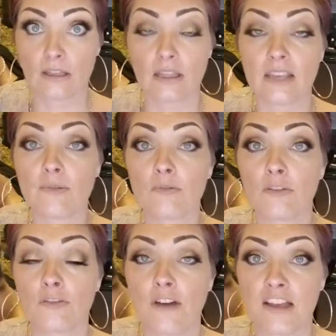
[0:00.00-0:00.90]
leave them
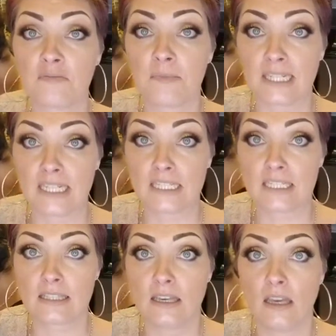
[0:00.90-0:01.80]
for 5
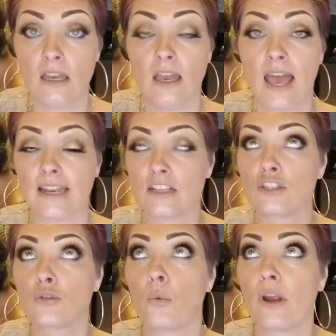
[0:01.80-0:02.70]
minutes, and I
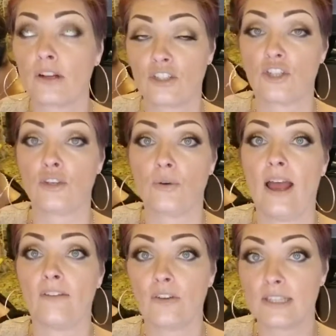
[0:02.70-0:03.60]
swear to you,
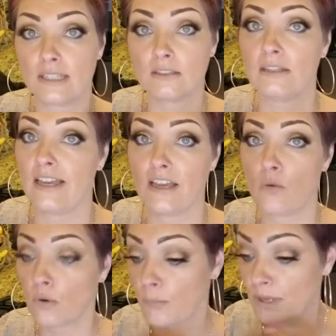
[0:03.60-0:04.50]
every single
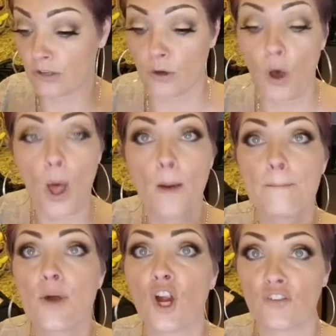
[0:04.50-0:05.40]
egg will peel
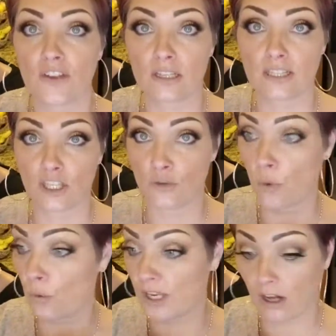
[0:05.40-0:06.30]
perfectly. You
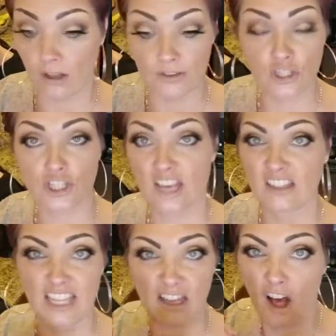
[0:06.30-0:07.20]
won't get all the
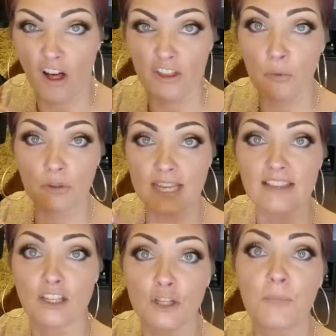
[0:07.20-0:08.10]
you won't
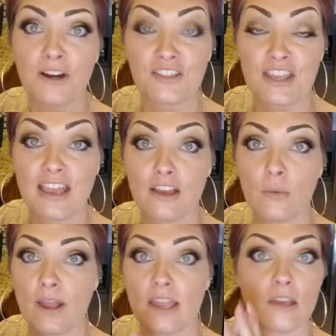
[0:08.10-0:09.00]
take the good part of the egg
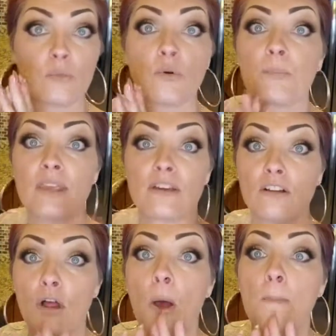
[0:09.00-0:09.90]
away. It will
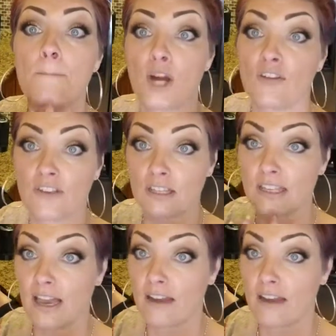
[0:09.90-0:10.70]
peel perfectly